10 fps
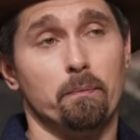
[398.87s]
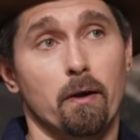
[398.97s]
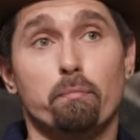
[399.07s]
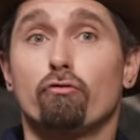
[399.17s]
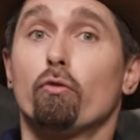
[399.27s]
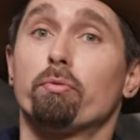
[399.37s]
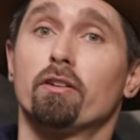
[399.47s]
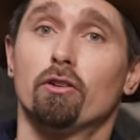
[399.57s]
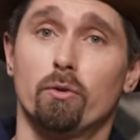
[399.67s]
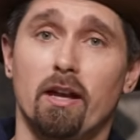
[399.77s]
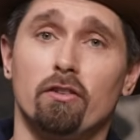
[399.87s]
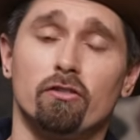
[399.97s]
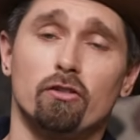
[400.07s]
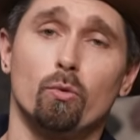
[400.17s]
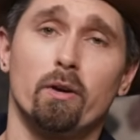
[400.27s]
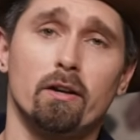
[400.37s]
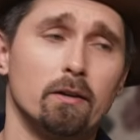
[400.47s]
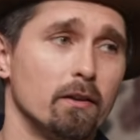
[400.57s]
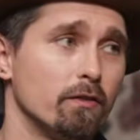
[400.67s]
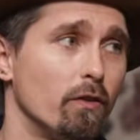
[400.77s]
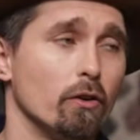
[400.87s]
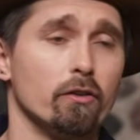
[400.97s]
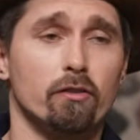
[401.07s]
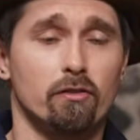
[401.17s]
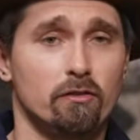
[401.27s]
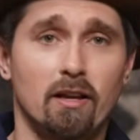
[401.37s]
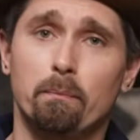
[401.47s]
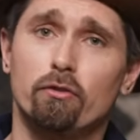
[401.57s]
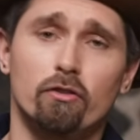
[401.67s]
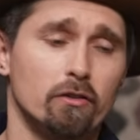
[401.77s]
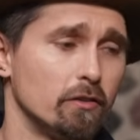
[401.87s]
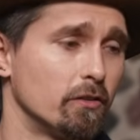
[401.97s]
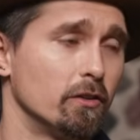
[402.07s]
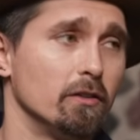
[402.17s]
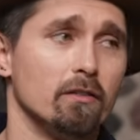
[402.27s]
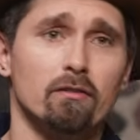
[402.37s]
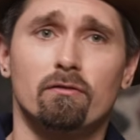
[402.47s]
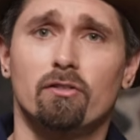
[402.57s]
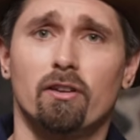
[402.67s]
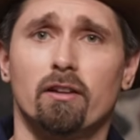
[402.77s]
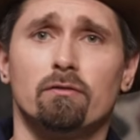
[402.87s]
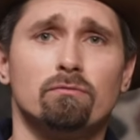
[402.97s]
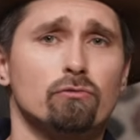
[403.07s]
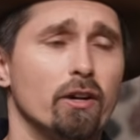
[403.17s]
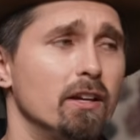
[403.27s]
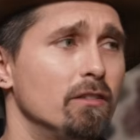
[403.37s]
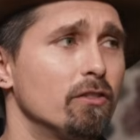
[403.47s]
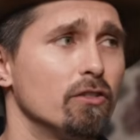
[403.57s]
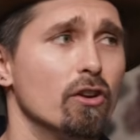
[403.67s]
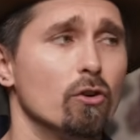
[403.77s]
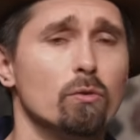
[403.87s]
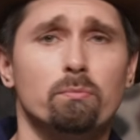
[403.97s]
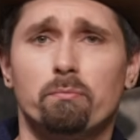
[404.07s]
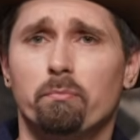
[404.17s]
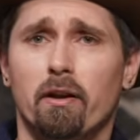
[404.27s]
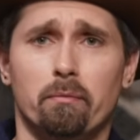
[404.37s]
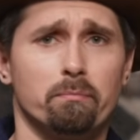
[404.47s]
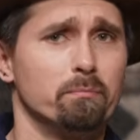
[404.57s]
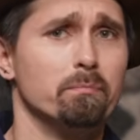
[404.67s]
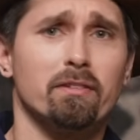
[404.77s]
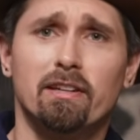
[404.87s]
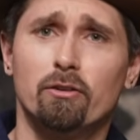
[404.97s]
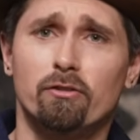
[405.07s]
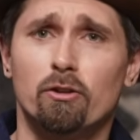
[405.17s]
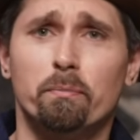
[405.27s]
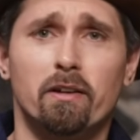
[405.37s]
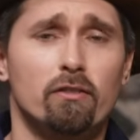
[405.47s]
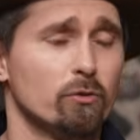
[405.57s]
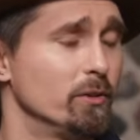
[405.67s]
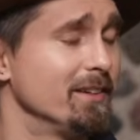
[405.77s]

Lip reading: appropriate locations to wear it. As far as temperature, it's good in sun, rain, snow. Mosquitoes don't bite through